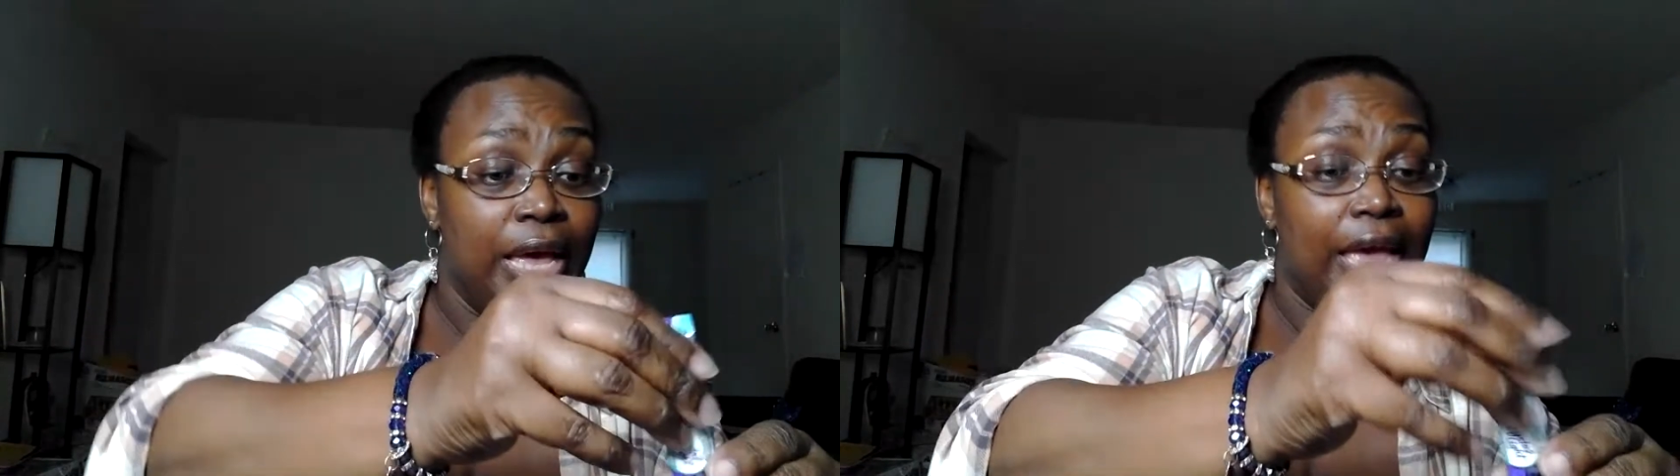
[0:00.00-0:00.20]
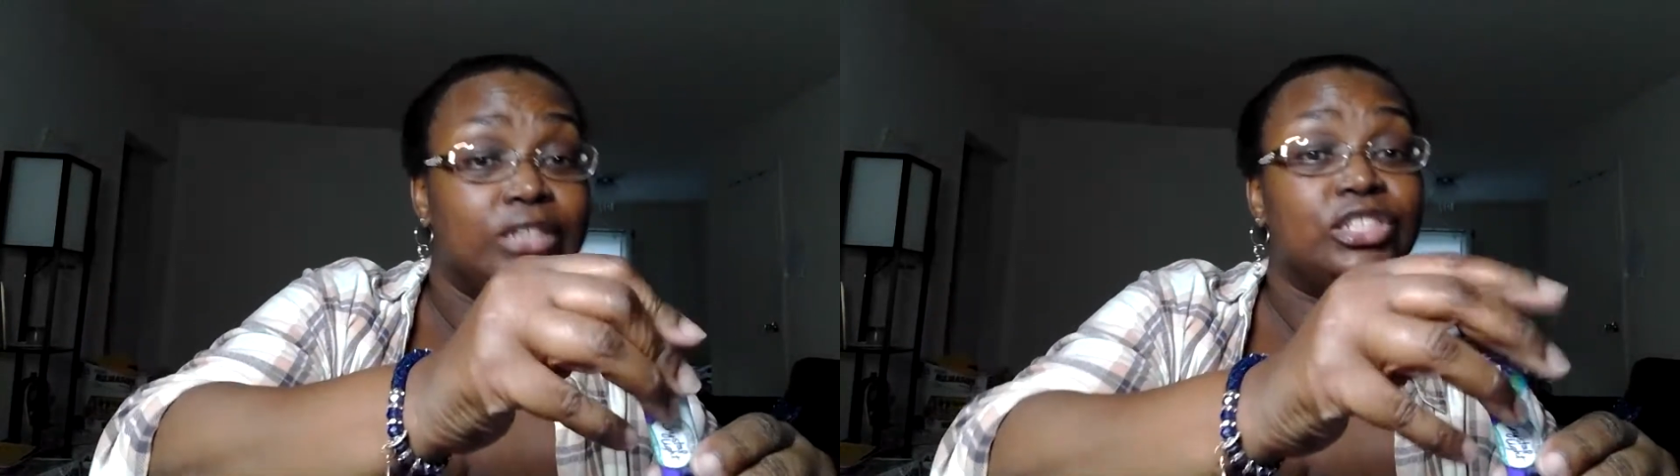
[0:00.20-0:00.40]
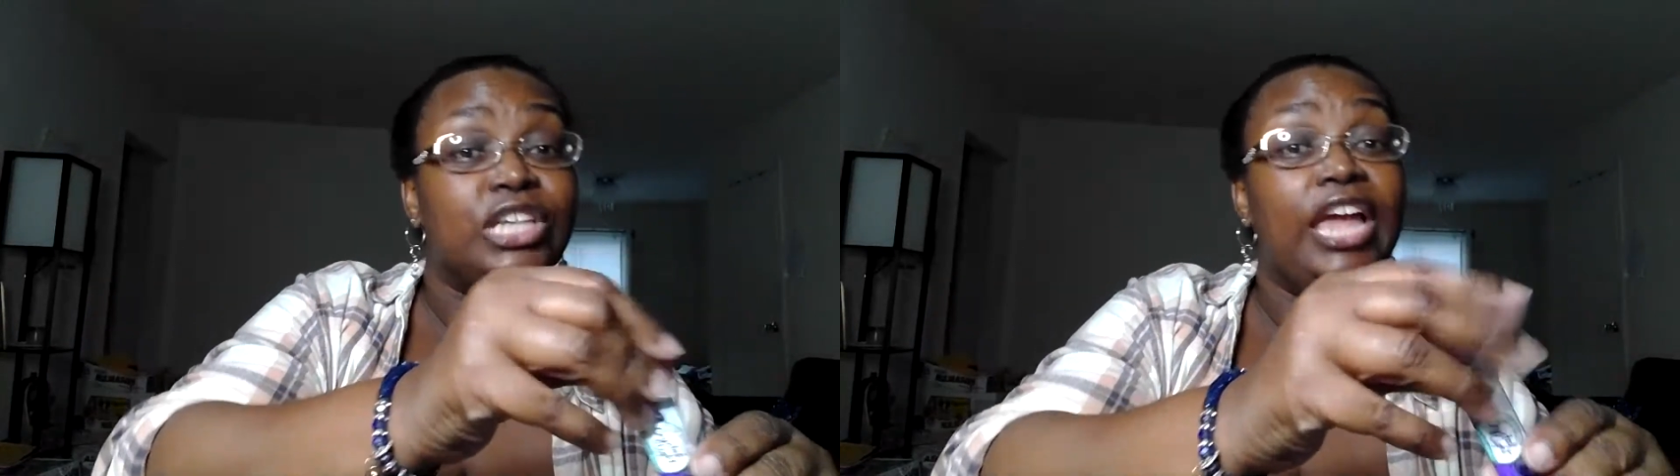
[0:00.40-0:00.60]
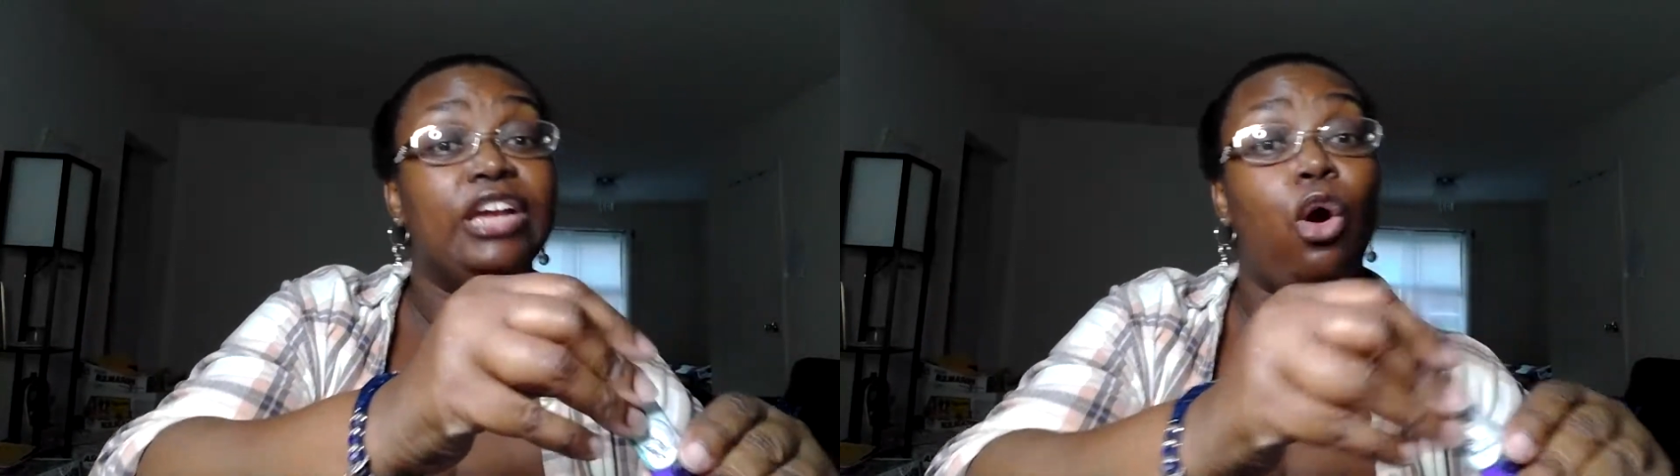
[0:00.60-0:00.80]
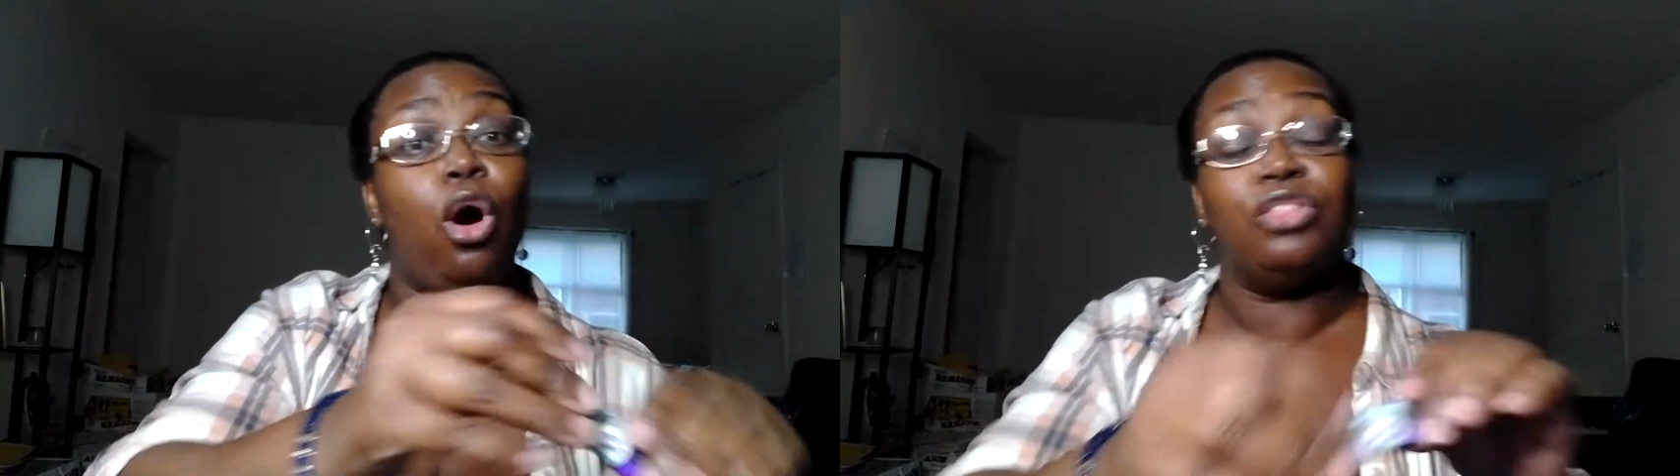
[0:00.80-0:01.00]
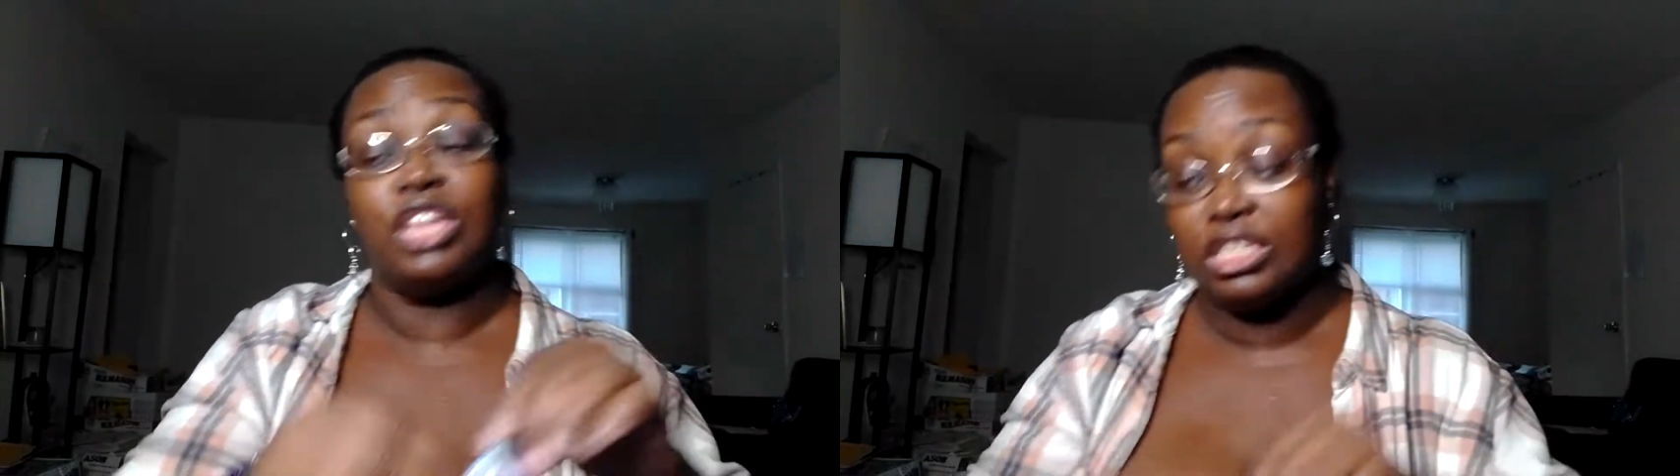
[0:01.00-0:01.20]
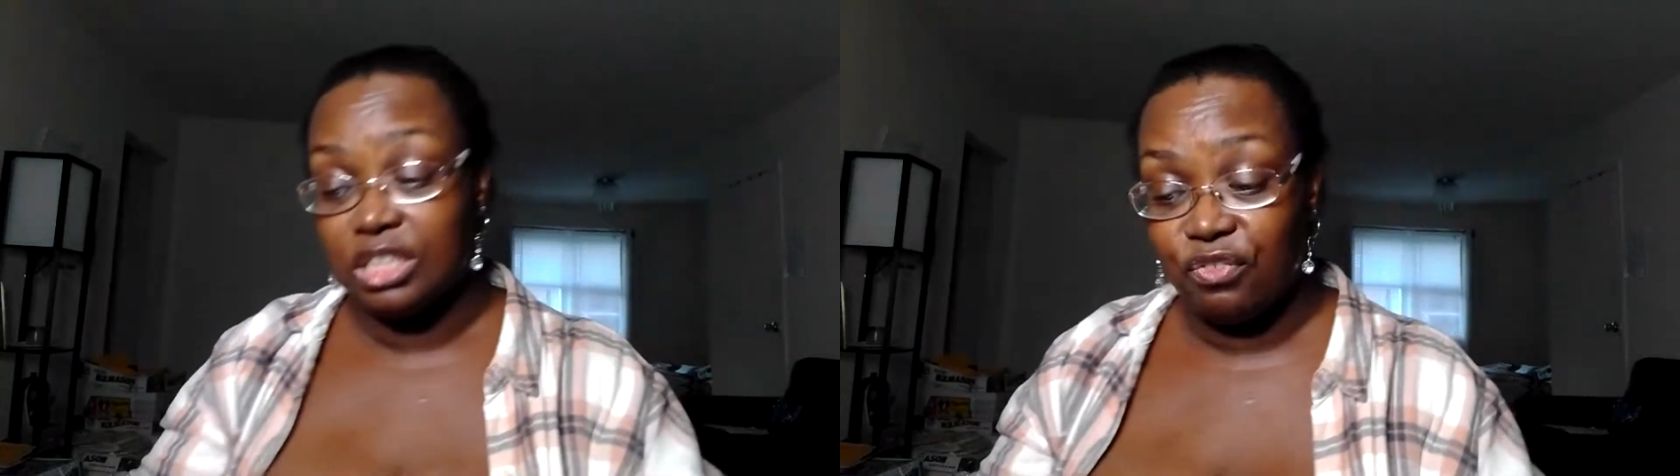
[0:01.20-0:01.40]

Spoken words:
and saying all these